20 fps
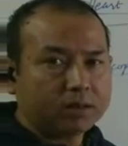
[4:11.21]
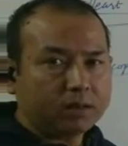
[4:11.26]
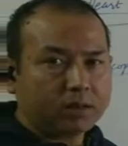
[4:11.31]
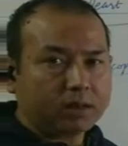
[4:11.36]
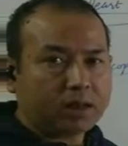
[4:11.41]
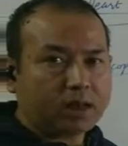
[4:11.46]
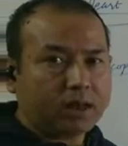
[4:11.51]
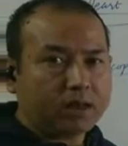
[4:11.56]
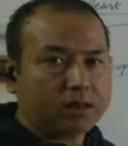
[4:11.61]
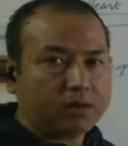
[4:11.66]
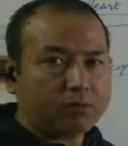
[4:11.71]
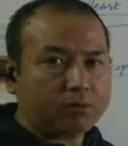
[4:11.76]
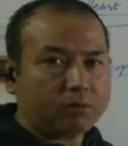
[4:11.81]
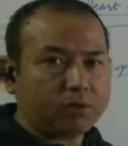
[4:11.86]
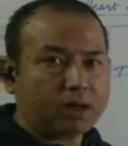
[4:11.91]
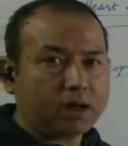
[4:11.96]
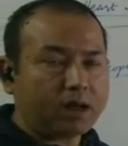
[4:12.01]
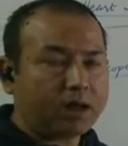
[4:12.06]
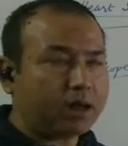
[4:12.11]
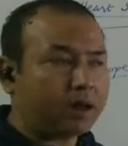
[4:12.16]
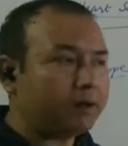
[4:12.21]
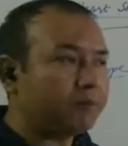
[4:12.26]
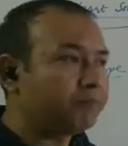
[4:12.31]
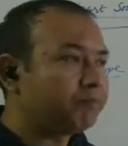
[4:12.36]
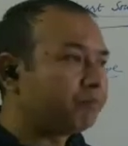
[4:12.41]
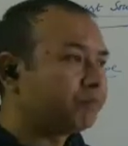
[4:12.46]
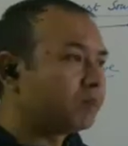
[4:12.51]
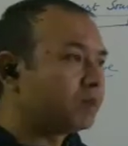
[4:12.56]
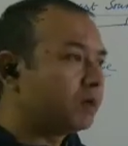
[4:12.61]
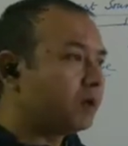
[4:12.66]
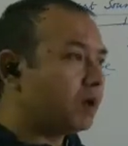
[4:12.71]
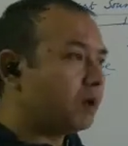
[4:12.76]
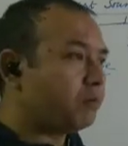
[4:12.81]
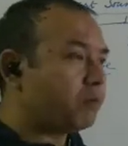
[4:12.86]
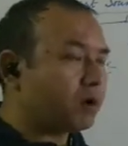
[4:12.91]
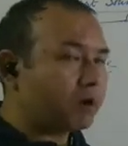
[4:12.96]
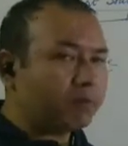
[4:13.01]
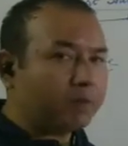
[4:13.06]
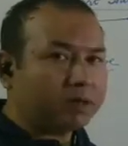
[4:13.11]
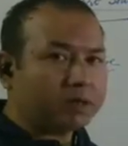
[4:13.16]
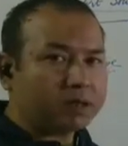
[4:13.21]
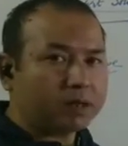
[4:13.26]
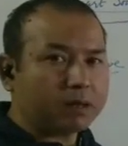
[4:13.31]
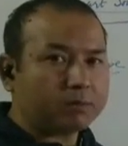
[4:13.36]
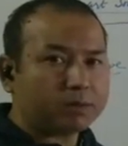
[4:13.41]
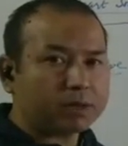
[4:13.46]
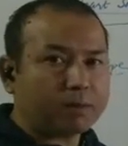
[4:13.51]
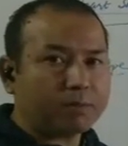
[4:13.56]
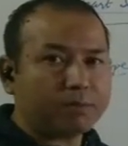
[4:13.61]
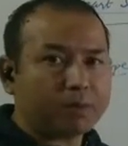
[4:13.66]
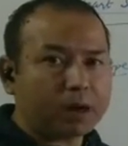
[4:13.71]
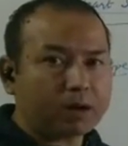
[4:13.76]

okay, due to the formation of some